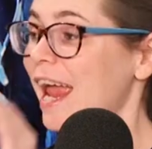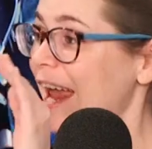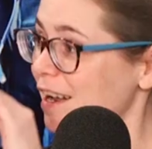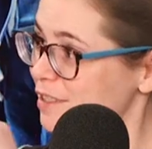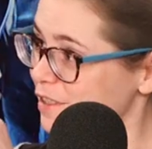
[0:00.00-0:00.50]

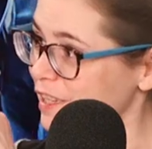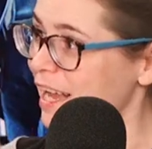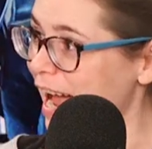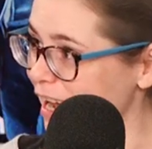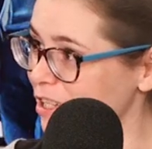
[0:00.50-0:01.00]
and the
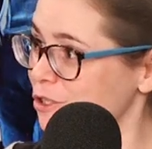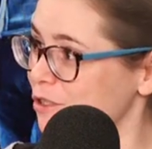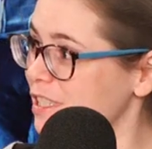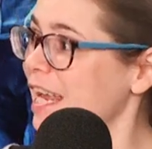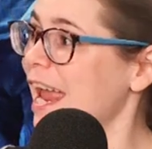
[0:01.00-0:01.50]

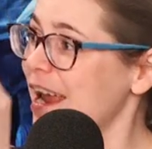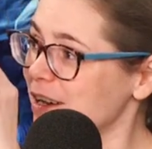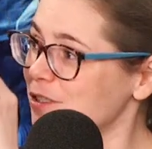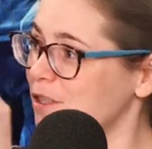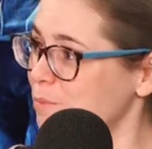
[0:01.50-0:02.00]
actors
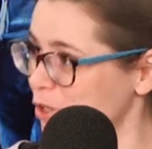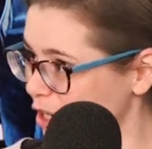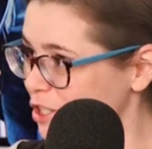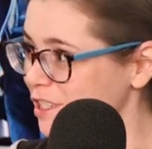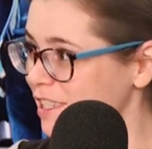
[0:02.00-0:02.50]
and the
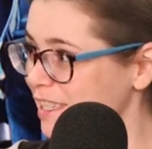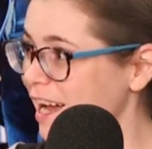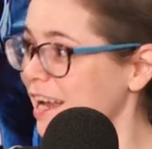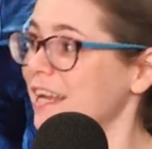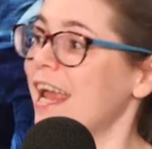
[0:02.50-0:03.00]
production
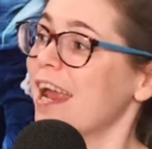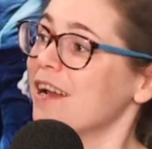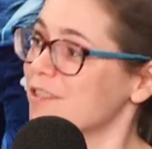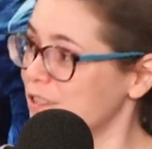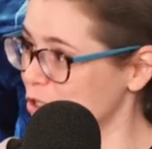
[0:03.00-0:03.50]
design
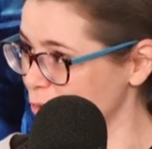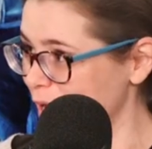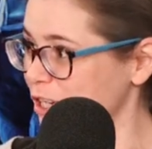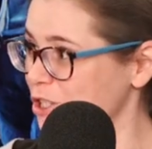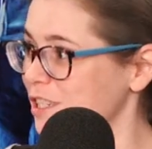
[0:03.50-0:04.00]
and the
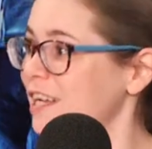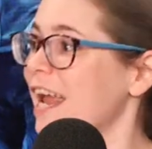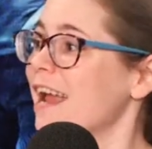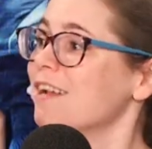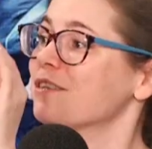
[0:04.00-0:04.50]
direction
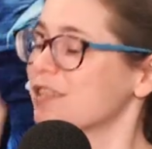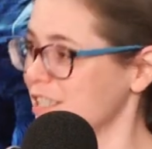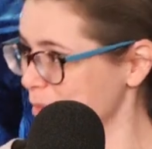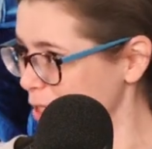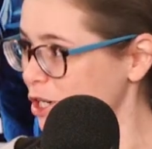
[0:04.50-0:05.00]
and the
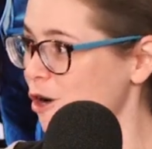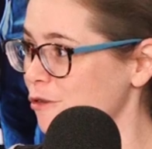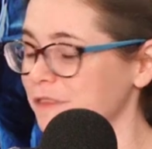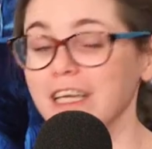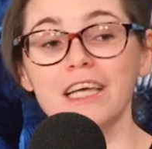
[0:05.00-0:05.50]

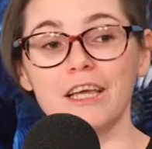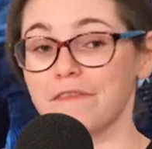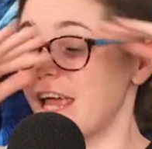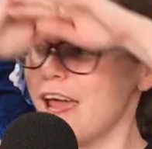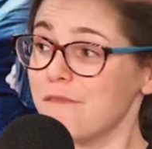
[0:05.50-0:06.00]
cinematography, if
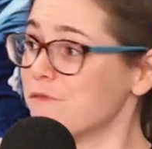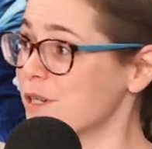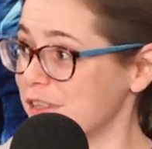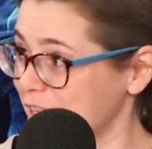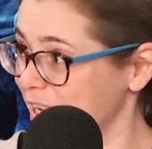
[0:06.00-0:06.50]

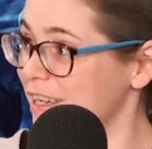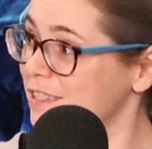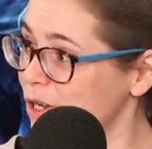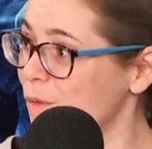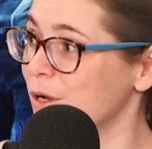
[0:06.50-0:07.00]
everything is
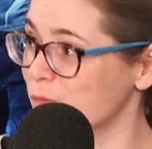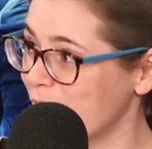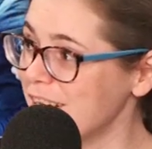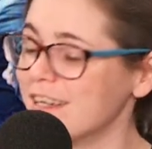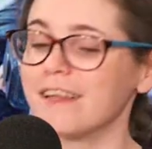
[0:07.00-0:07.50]
going
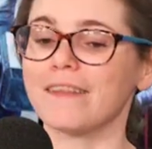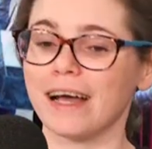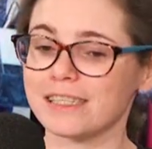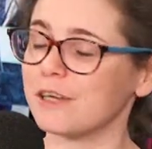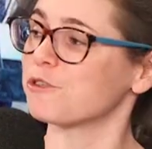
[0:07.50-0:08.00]
right,
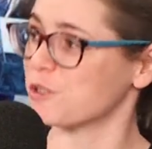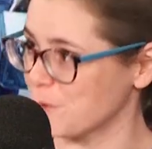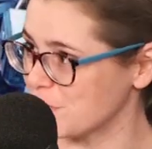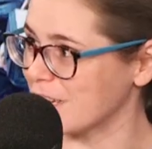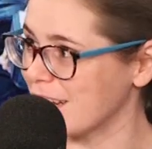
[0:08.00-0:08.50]
that's how you're
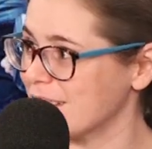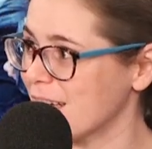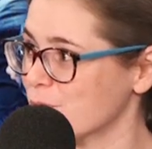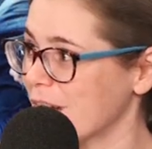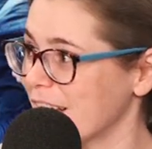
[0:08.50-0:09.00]
supposed to get in
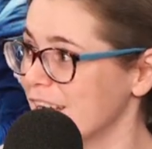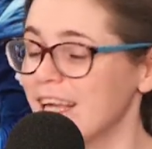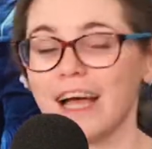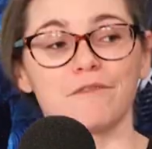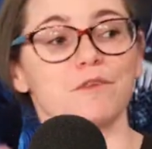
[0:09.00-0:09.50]
that ring. Mm.
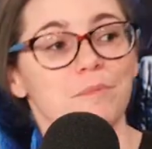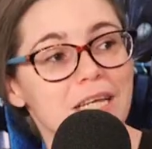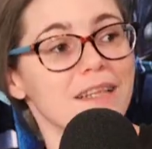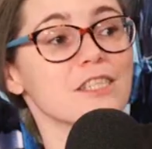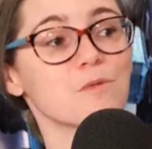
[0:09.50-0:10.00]
And for
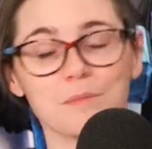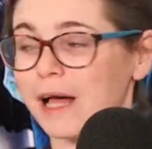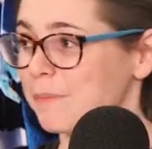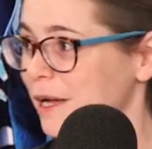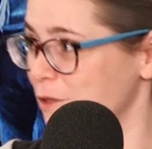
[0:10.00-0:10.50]
me, that's what
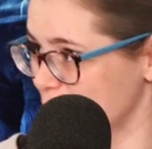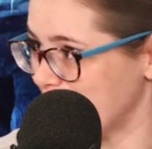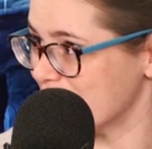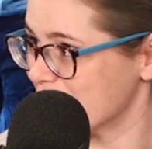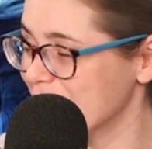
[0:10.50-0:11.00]
Black Panther
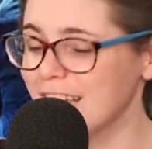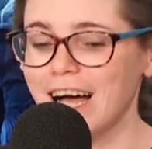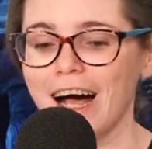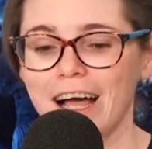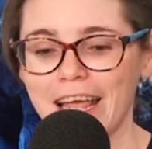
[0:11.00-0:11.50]
is.
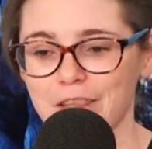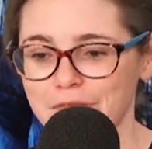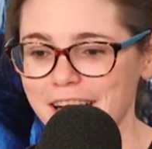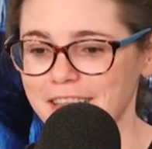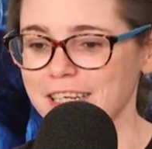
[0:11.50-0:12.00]
Uh, and the
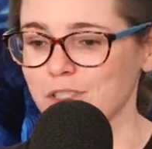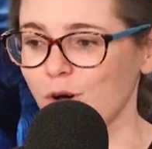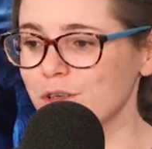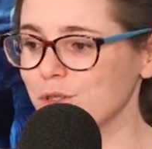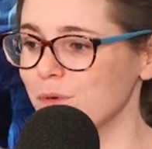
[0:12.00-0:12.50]
fact that it's
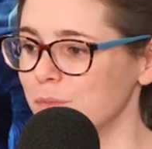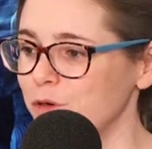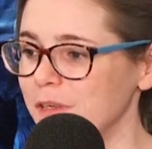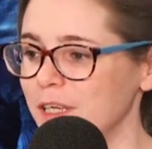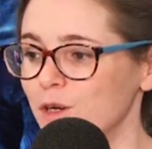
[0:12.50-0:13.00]
also a
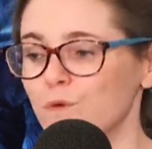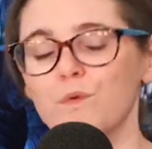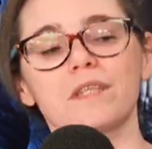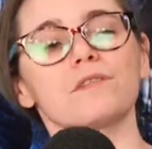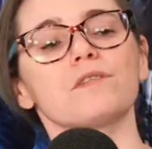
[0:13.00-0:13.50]
movie
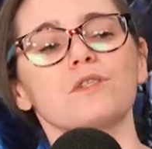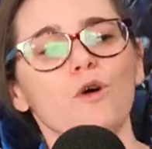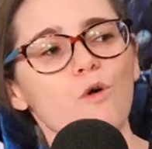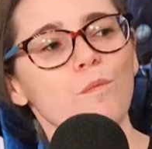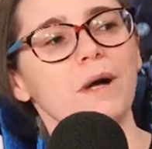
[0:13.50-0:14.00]
with
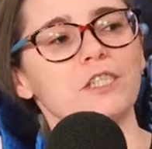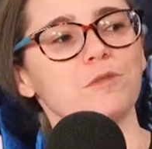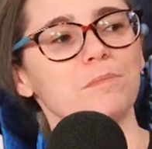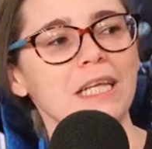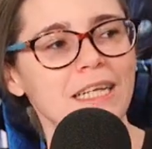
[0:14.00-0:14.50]
so much
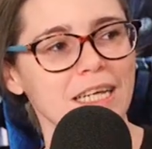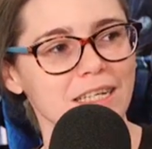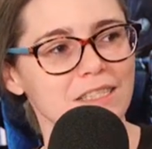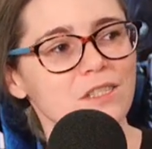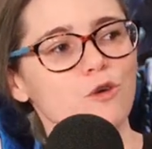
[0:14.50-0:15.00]

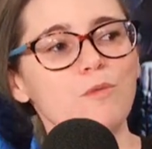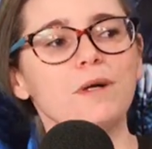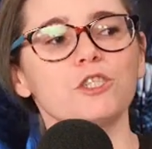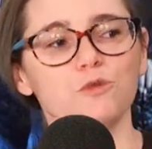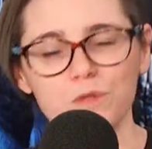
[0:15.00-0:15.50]
meaning, so
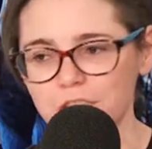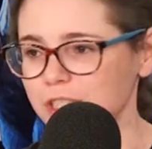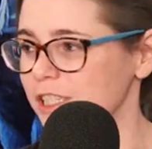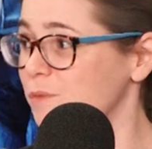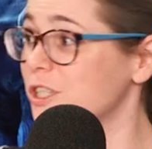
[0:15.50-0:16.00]
much
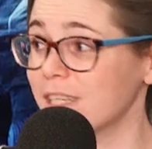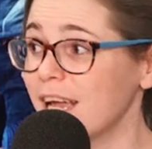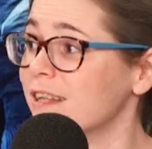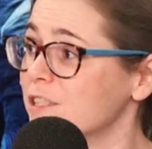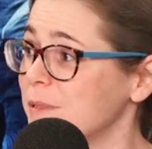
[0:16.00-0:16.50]
richness, which
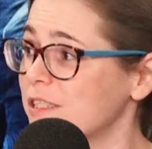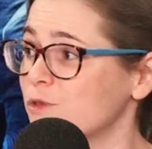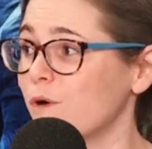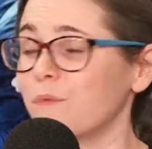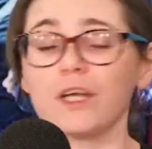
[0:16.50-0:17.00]
again speaks to
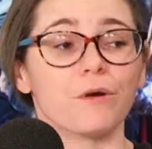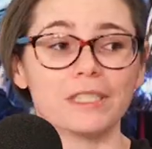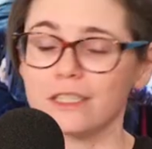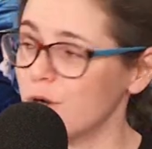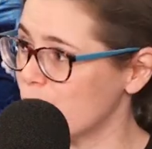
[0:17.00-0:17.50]
what we
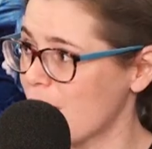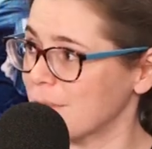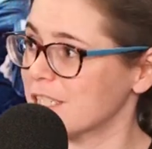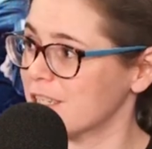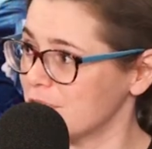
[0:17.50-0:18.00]
already know
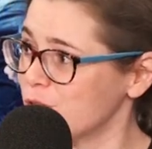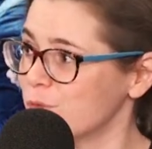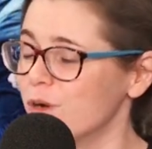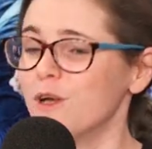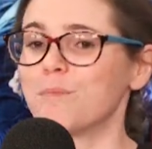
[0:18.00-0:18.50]
comics can
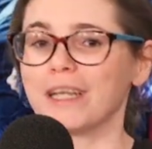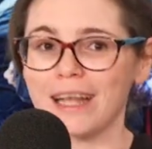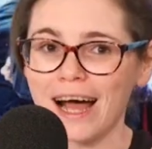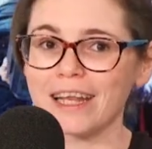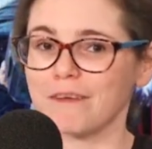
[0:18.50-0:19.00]
do, but
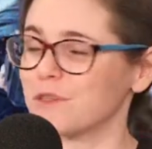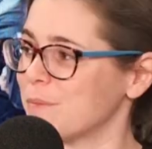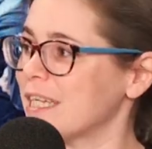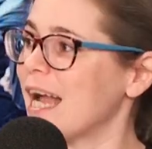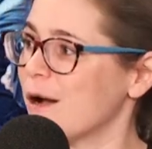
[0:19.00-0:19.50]
not
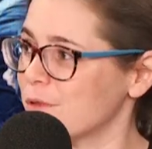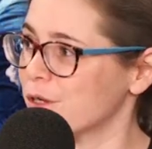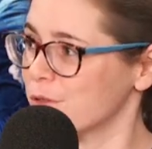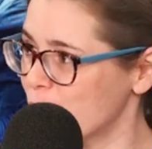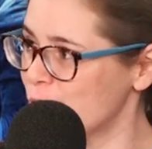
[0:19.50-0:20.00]
everybody out
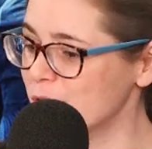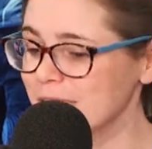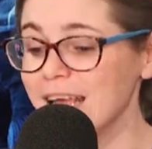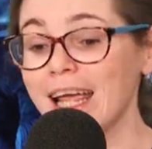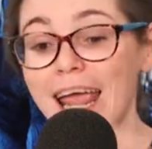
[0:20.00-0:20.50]
there knows,
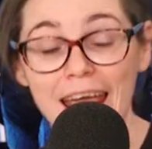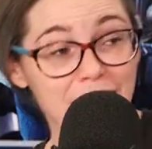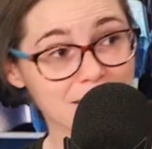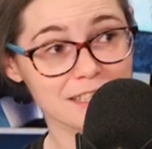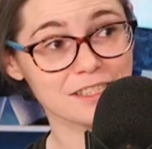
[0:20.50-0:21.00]

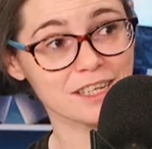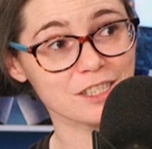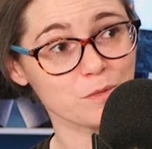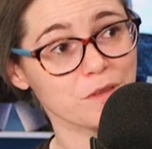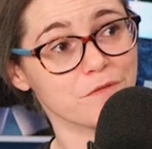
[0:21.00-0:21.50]
and that it does
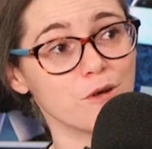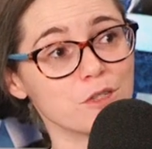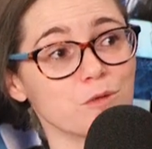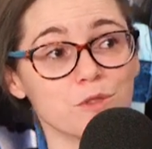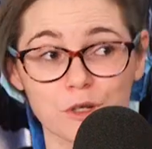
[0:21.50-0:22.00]
it with
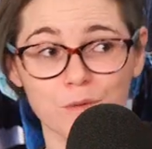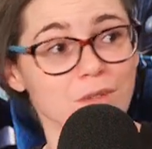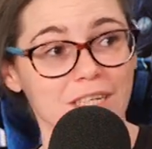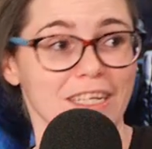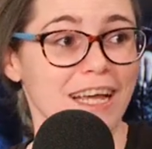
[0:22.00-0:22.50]
folks who
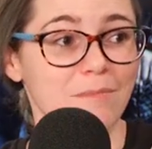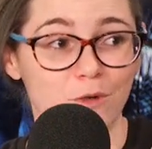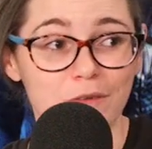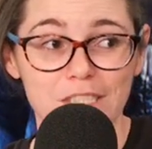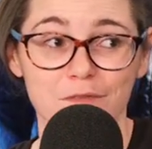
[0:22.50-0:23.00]
don't get
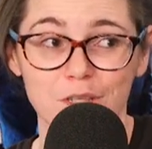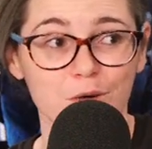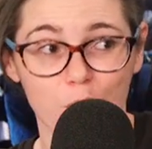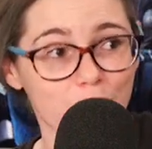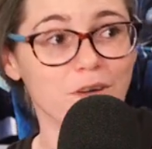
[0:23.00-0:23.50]
movies of
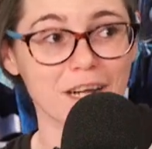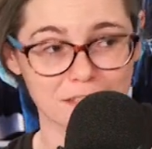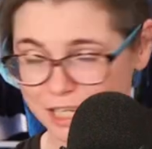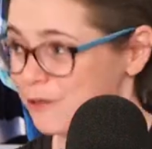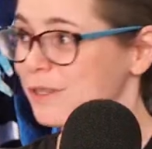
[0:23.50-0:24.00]
their own uh,
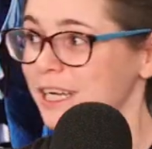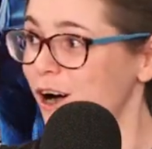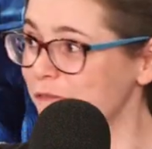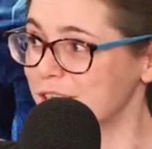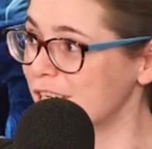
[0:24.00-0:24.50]
nearly right.
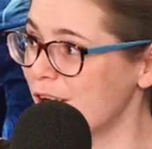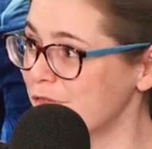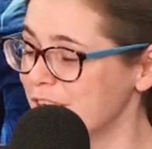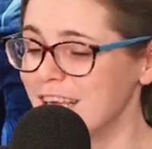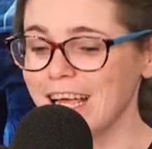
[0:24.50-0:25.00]
often enough,